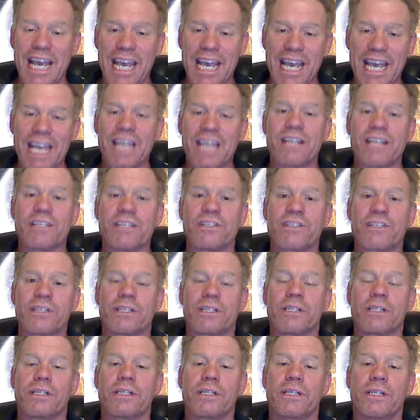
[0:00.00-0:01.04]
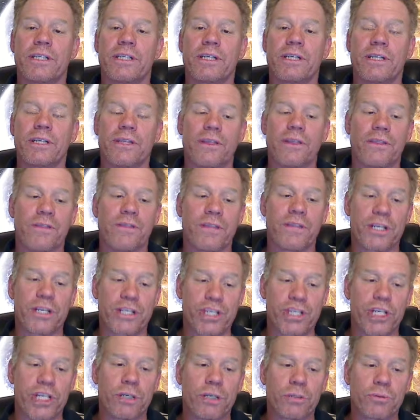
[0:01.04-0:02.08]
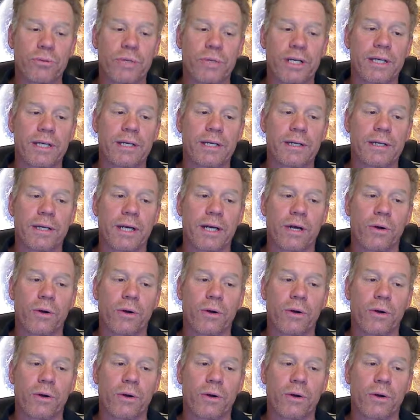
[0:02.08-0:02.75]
is the children